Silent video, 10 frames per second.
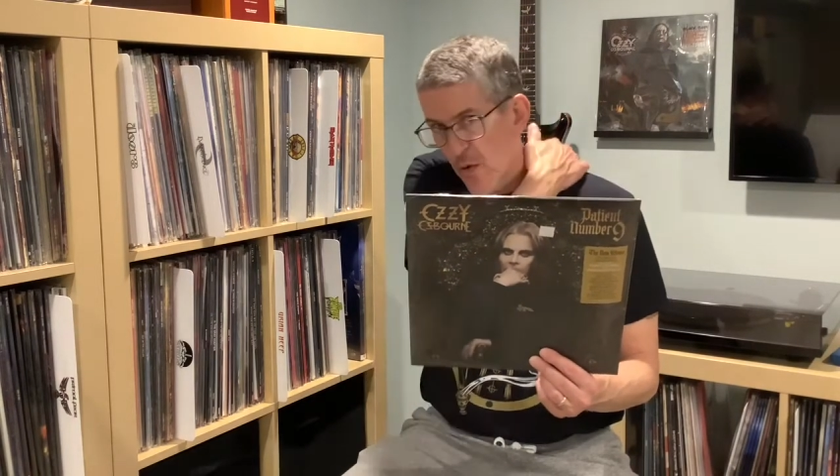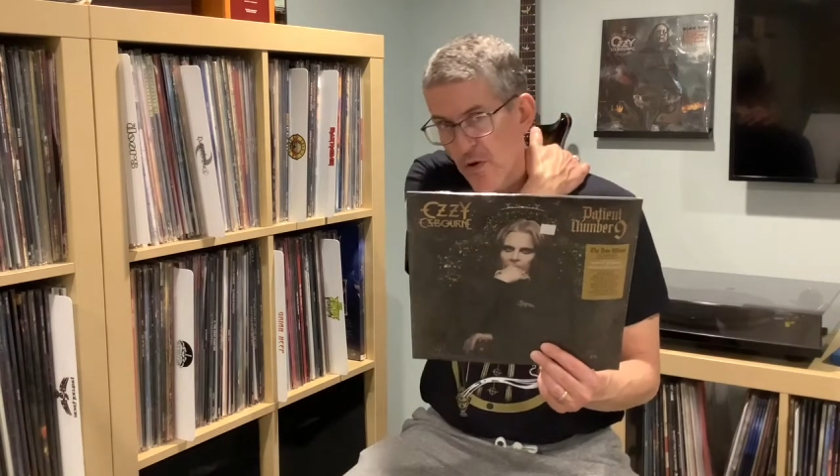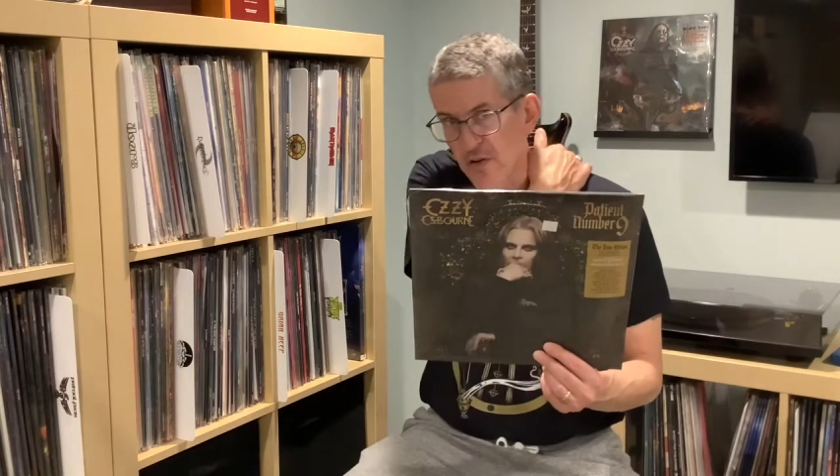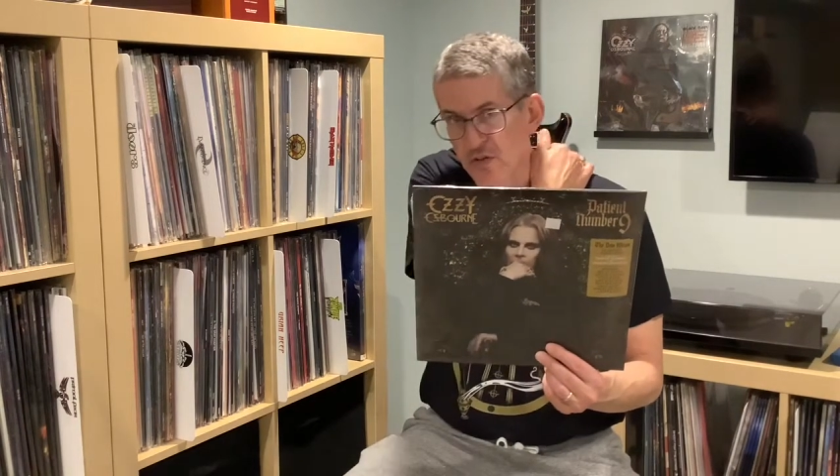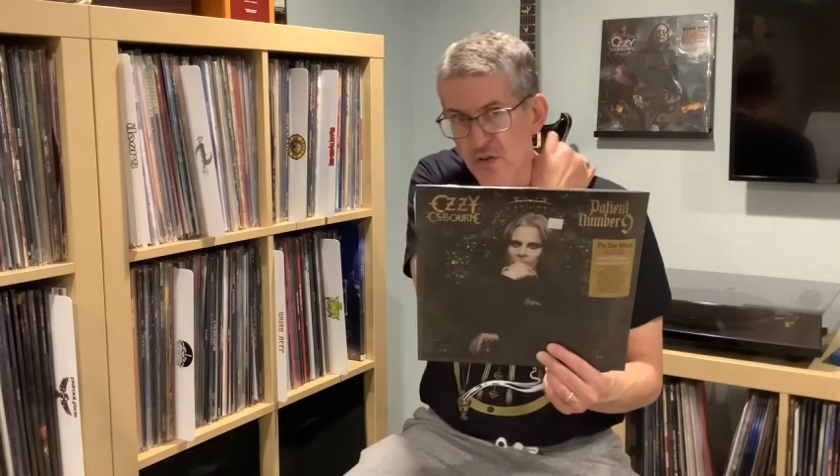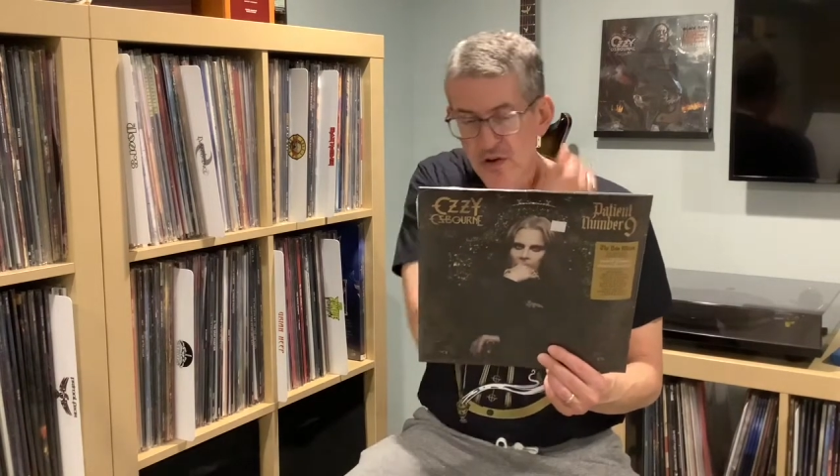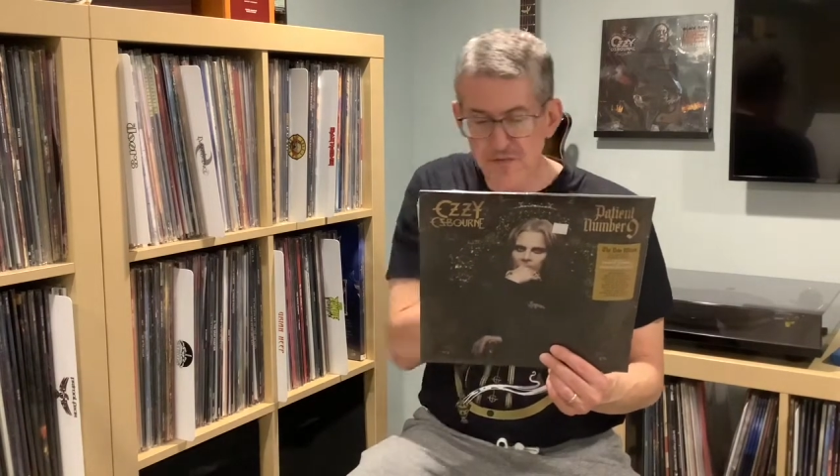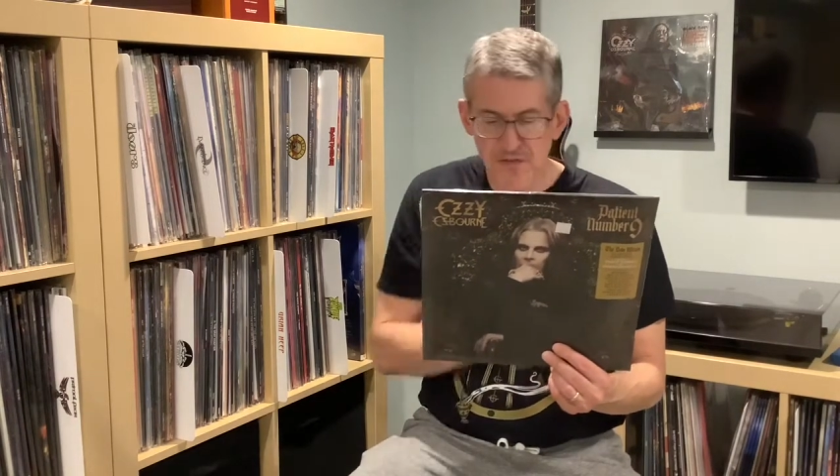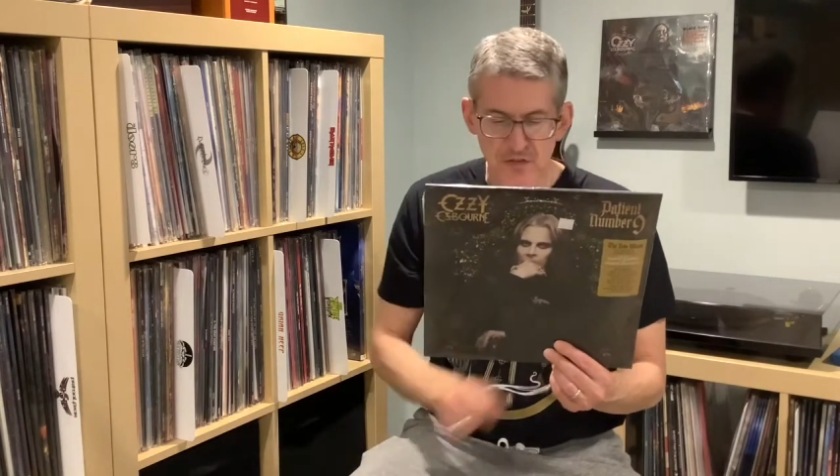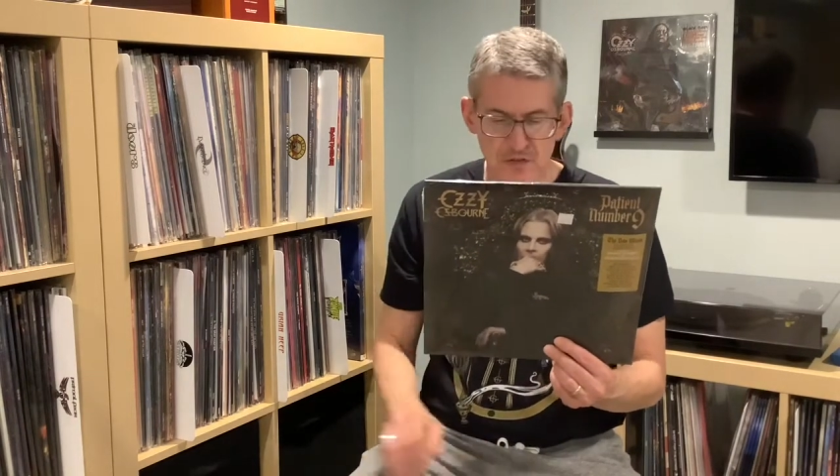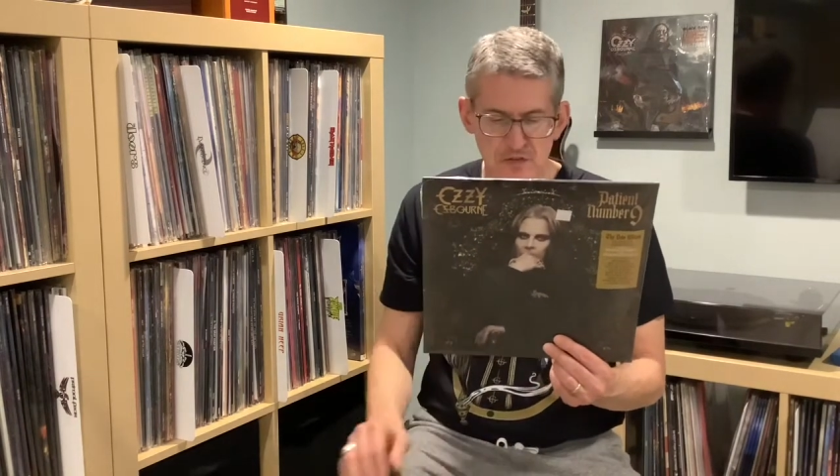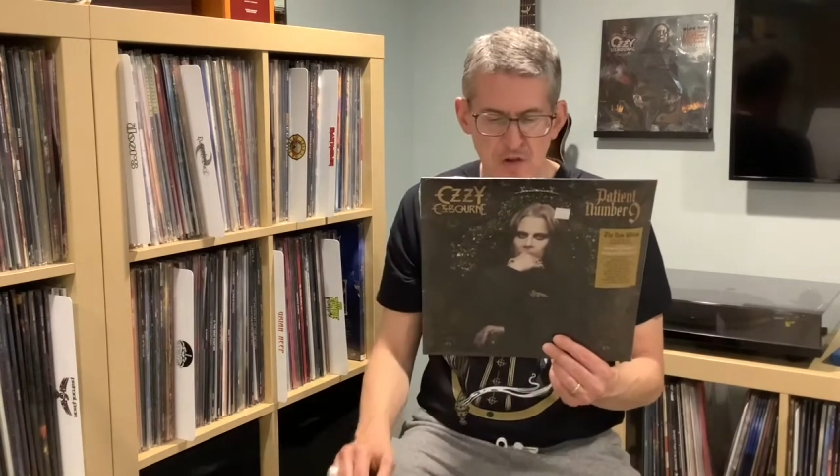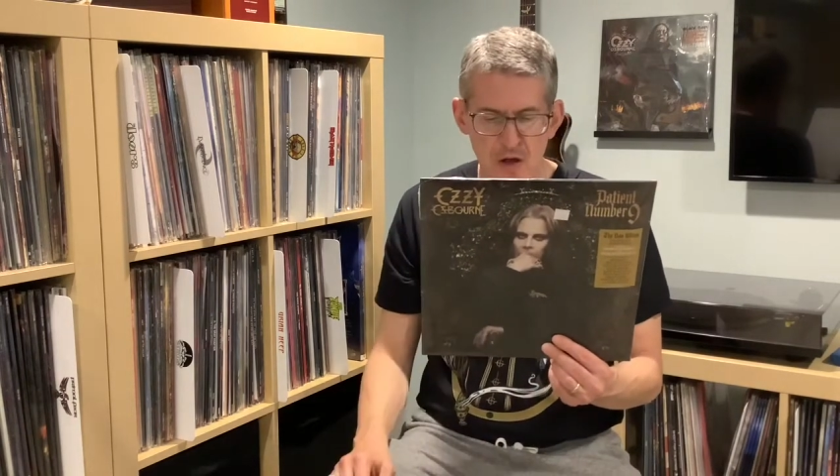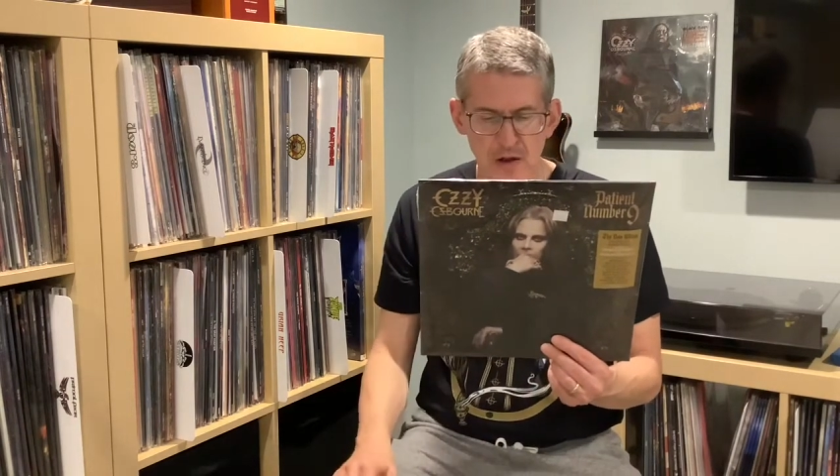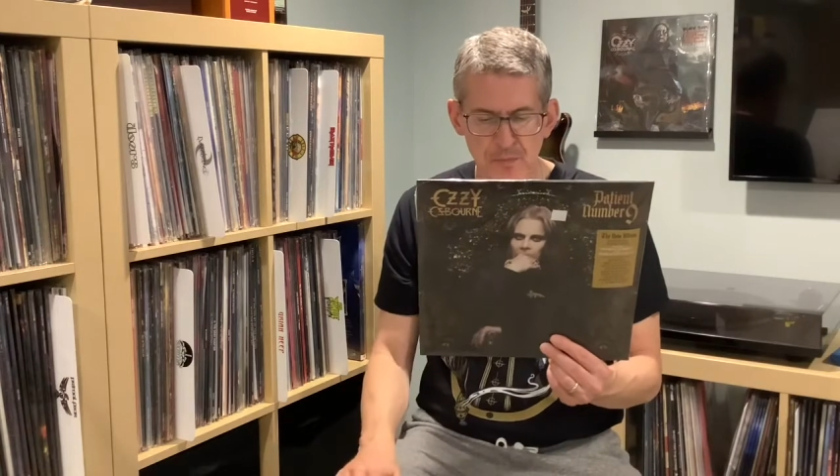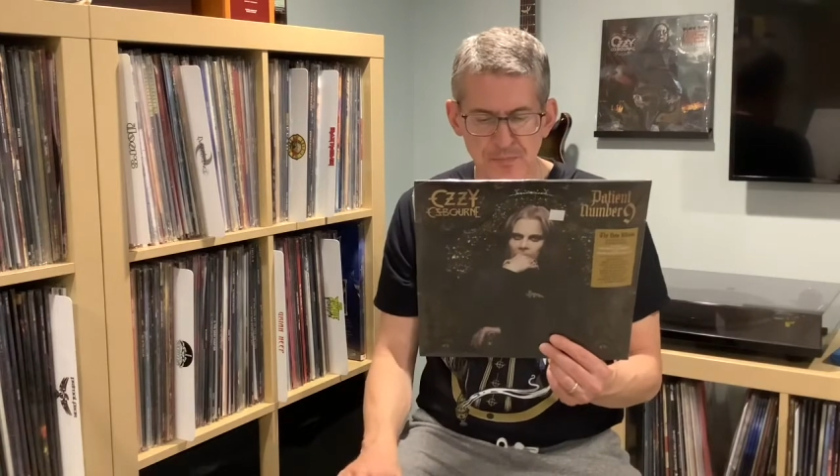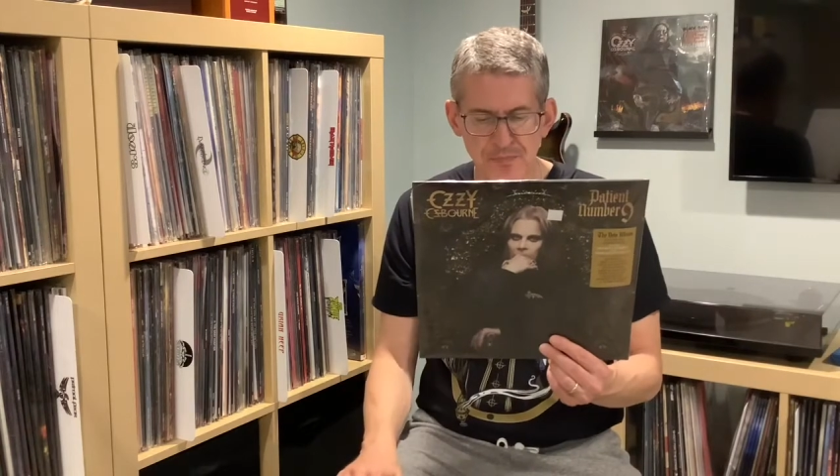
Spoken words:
work is good, it fits the song.